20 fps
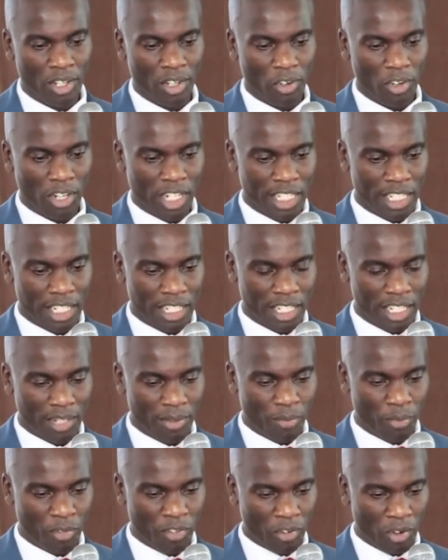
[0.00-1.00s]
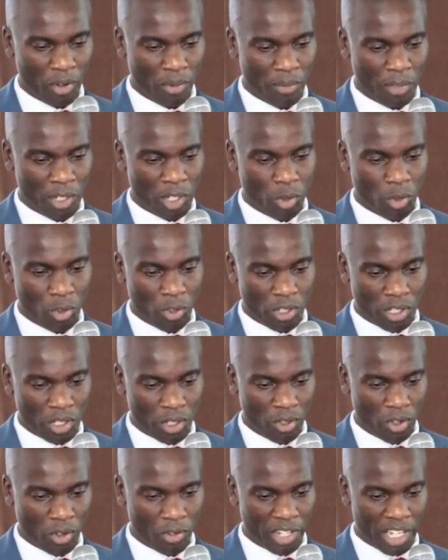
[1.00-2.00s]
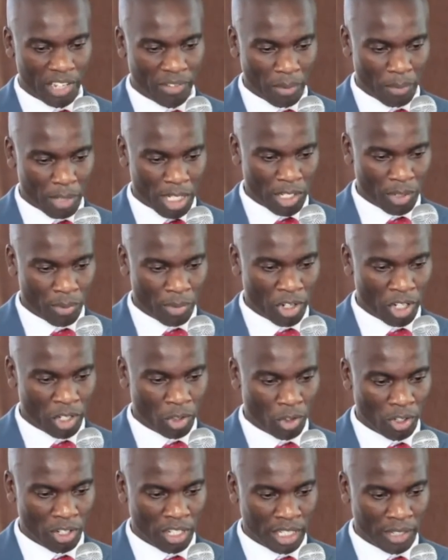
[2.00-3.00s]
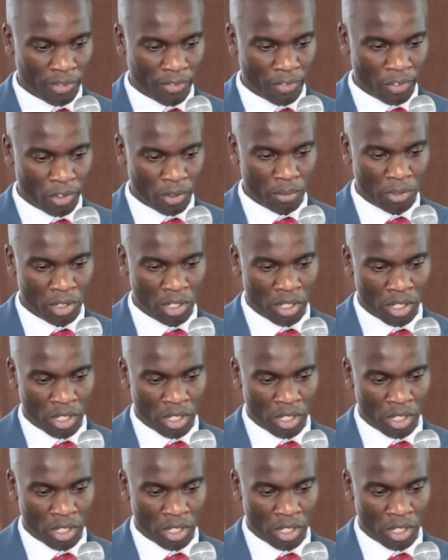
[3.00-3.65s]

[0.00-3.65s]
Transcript: collect centers from schools, or whichever place you may want to collect them from.